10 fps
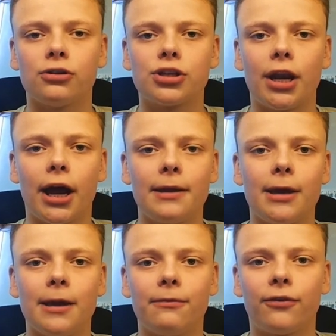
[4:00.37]
pounds and I
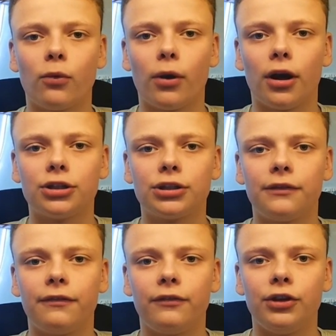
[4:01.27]
aim for
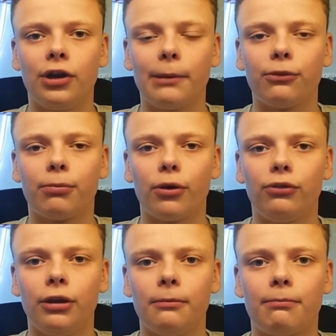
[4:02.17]
150 grams of
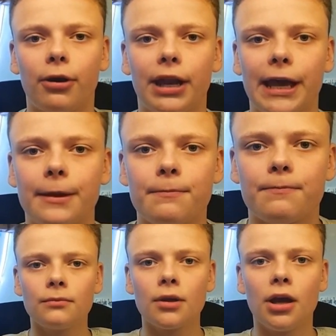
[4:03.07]
protein per day.
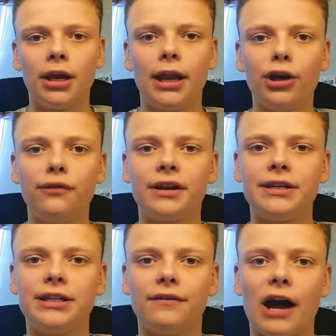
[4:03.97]
Now you have an
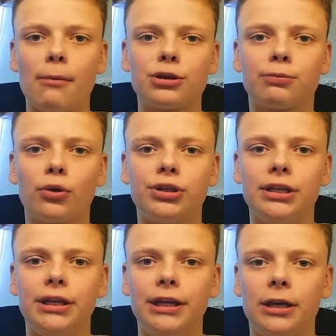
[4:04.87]
idea of how much
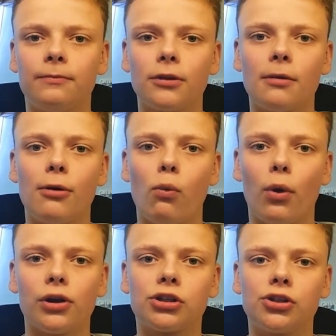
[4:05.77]
protein to eat, but
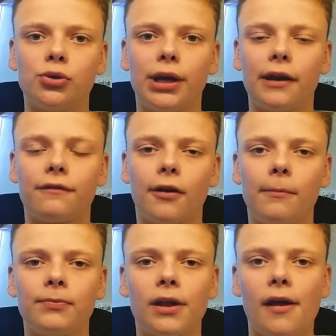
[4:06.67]
where should you get it
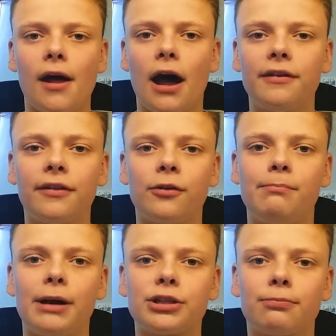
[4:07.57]
from? I think the
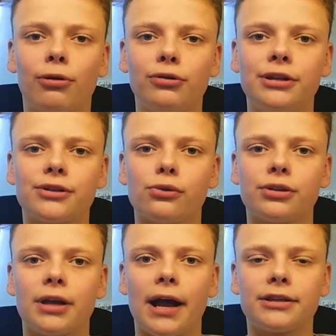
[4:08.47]
best protein
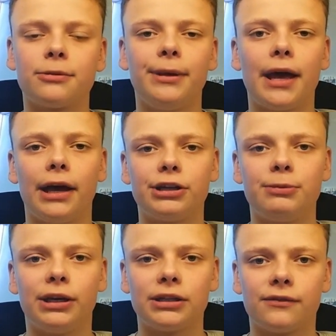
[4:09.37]
source has to be
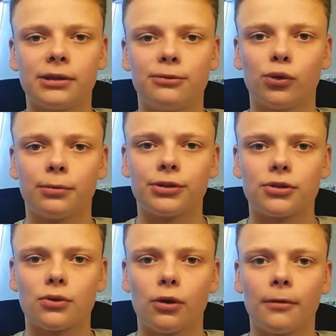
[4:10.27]
eggs because of its
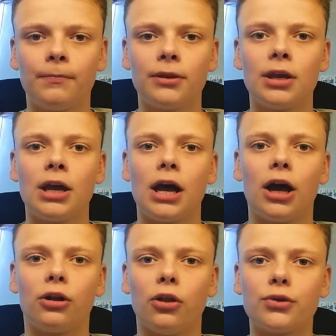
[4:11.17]
absorption score.
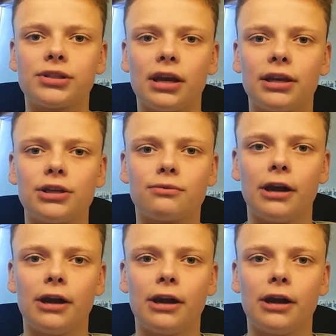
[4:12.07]
Close second